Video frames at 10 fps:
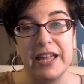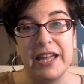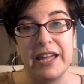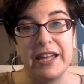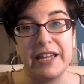
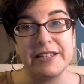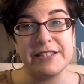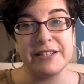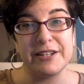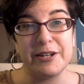
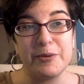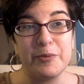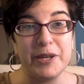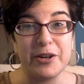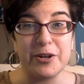and
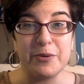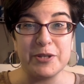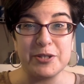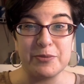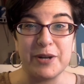we are going
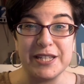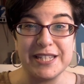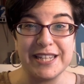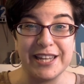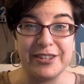to write
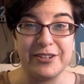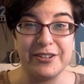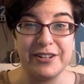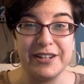together.